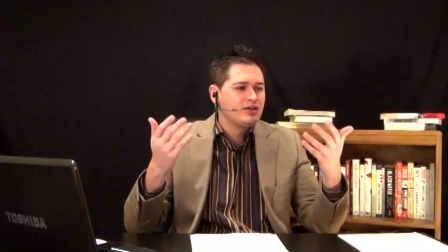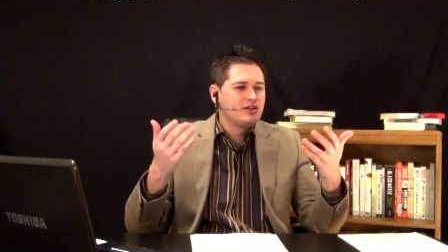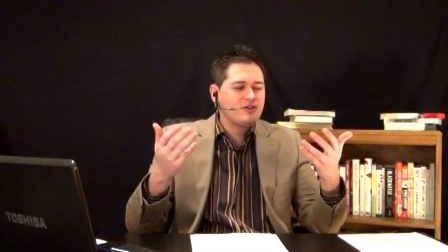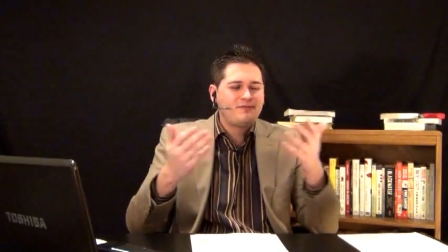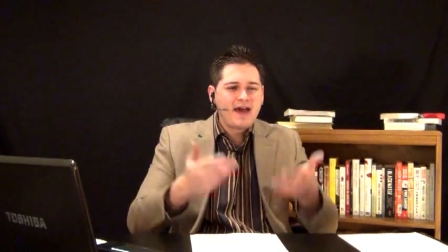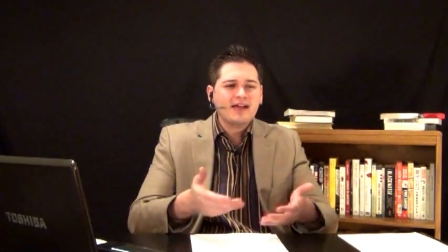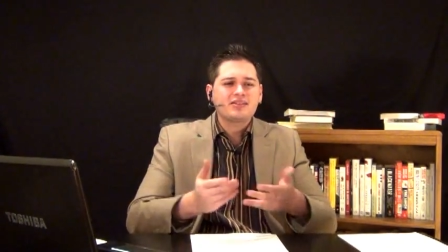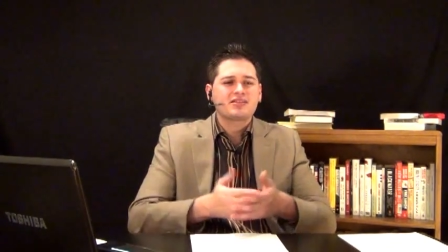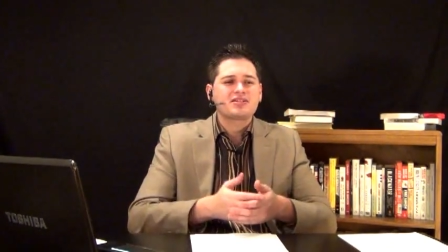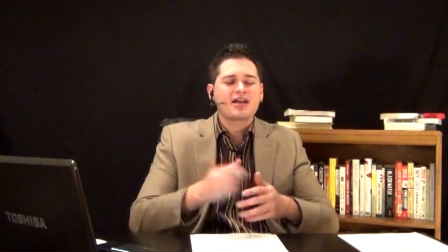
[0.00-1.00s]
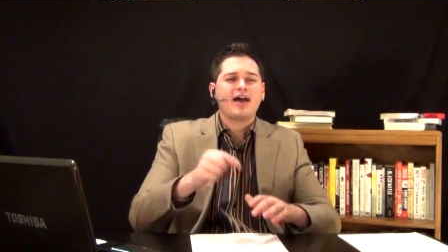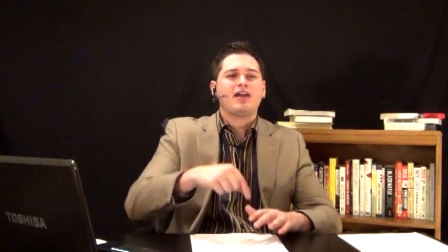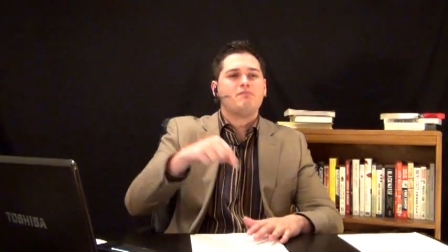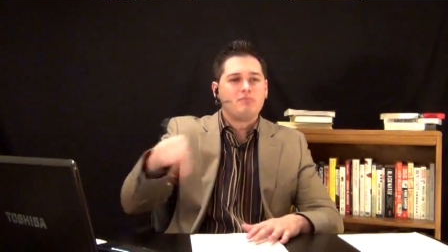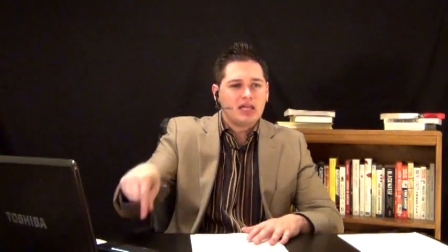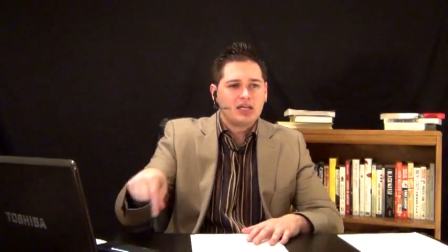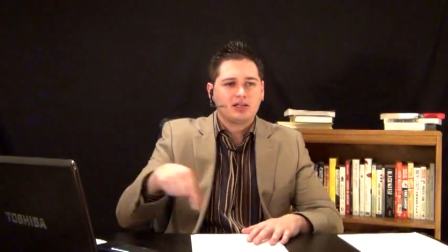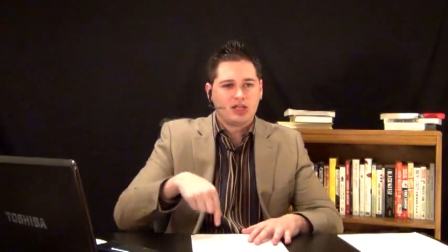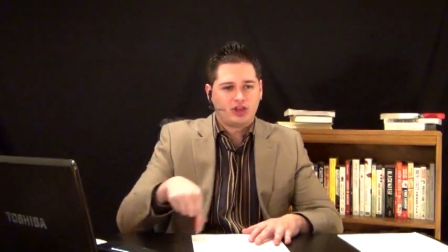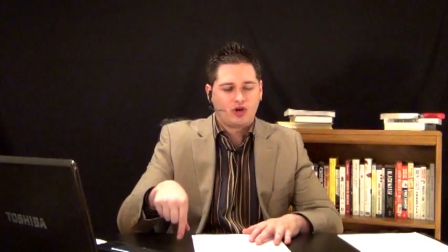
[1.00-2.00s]
The fact that this guy
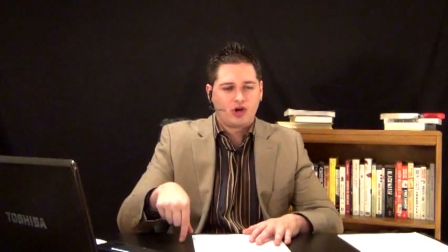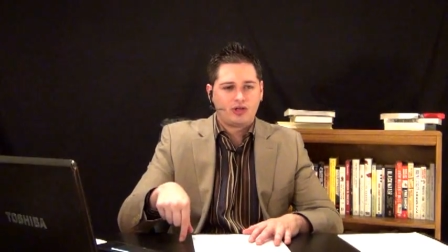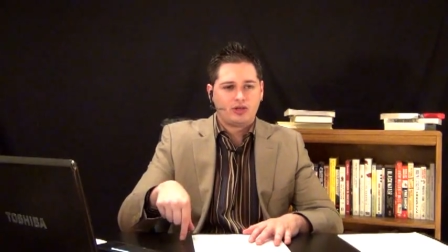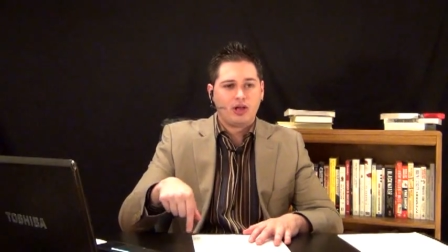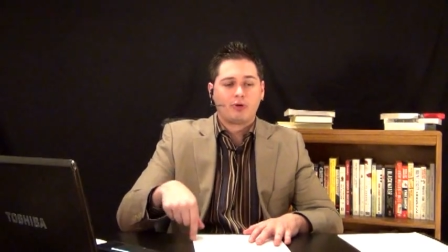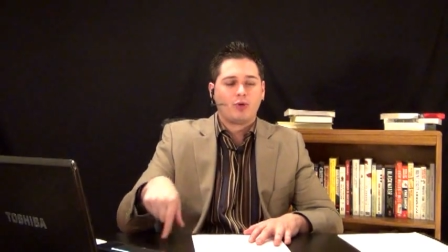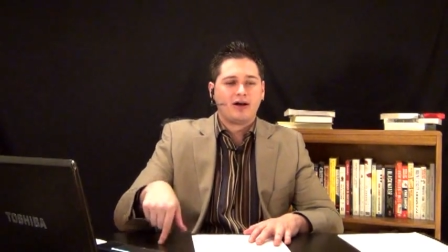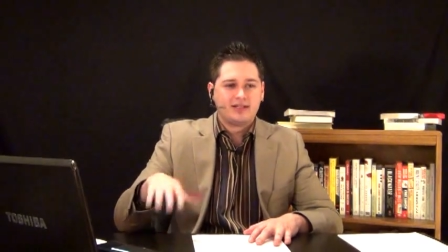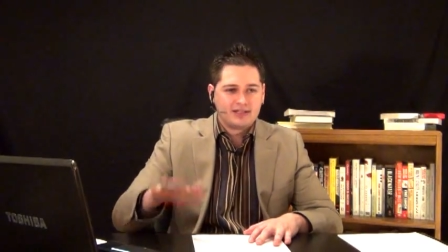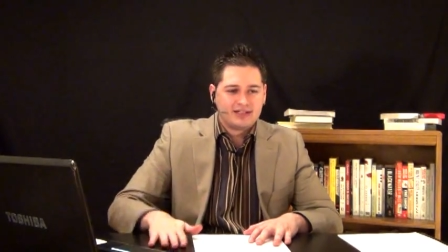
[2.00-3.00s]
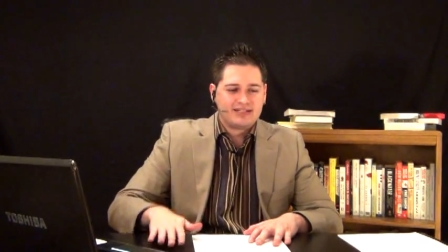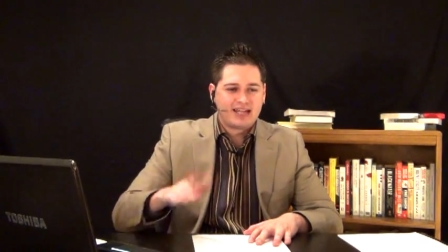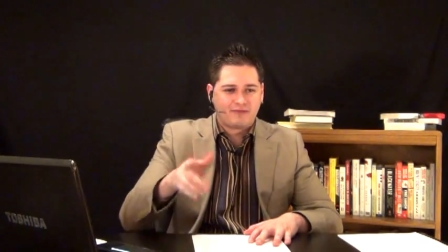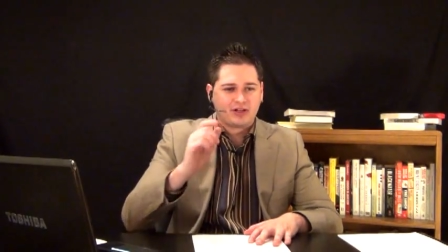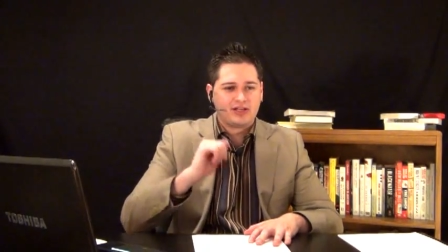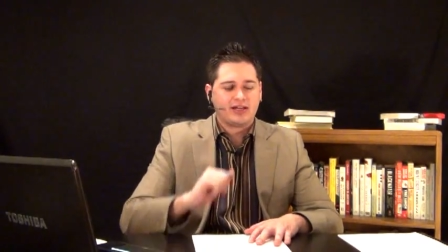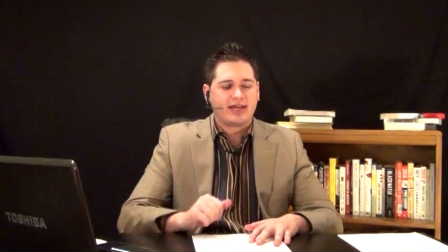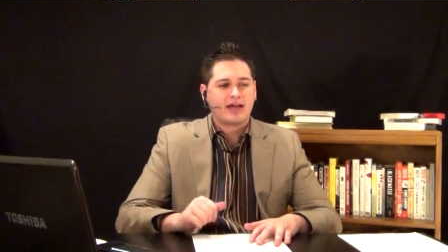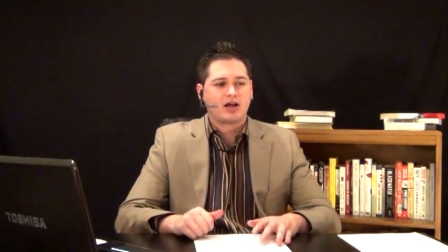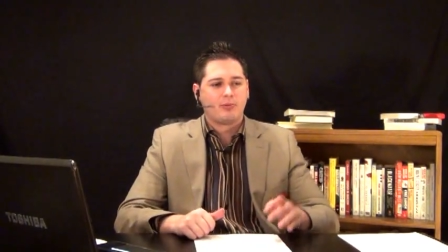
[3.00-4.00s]
immediately thought, number one, definitely a
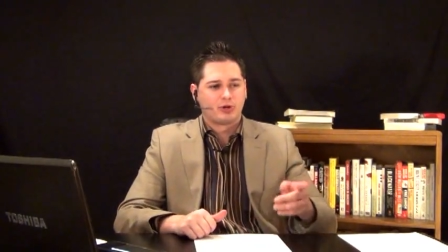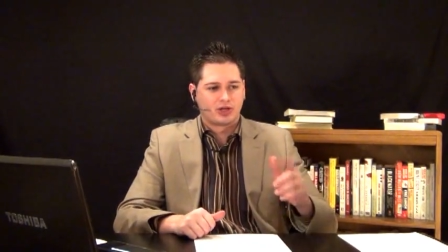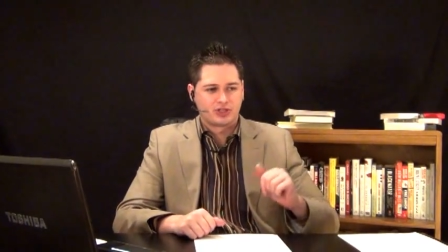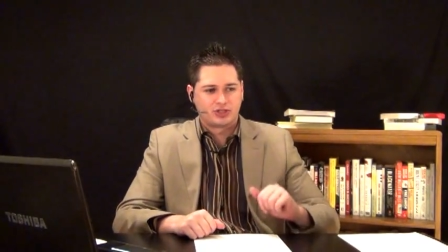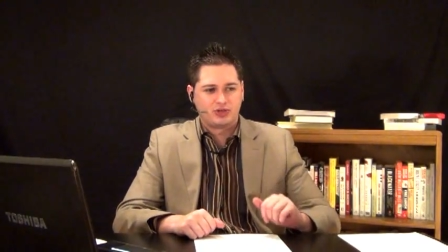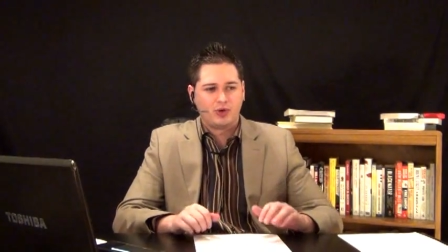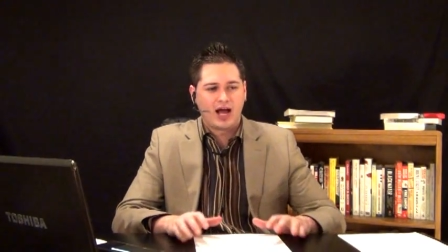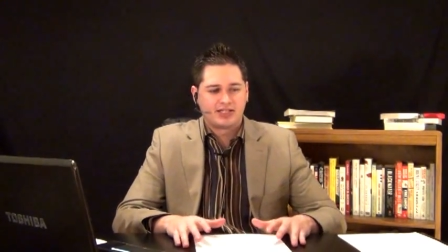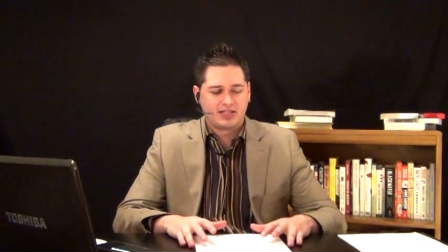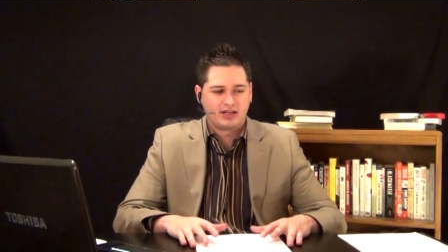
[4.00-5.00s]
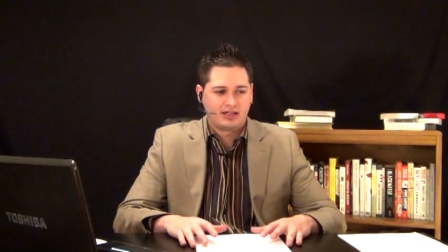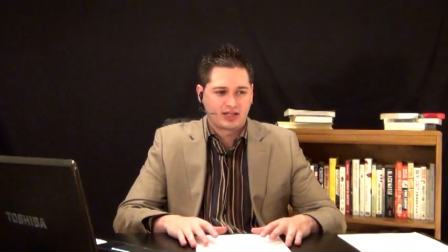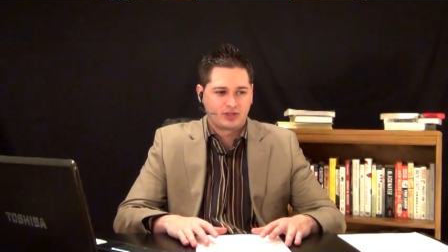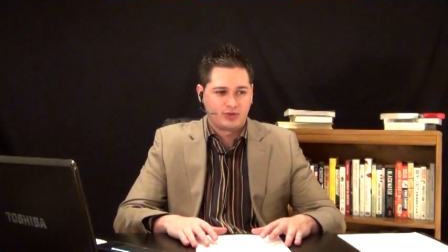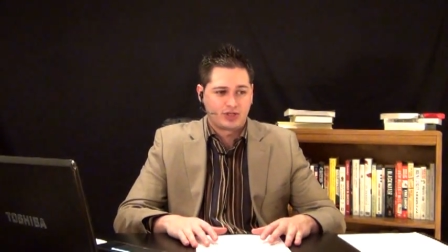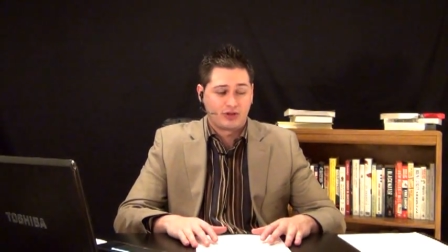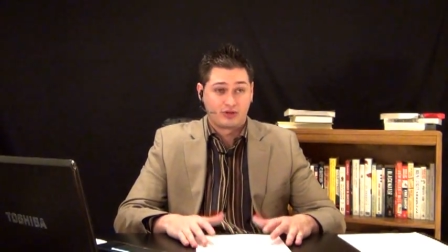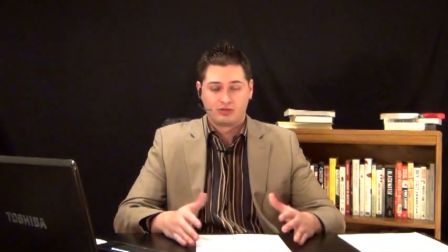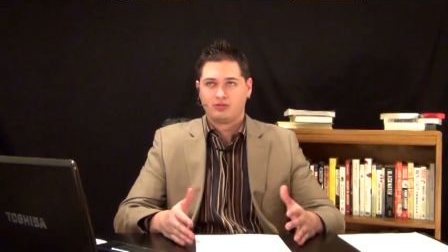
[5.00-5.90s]
gay couple because it's two guys standing next to each other.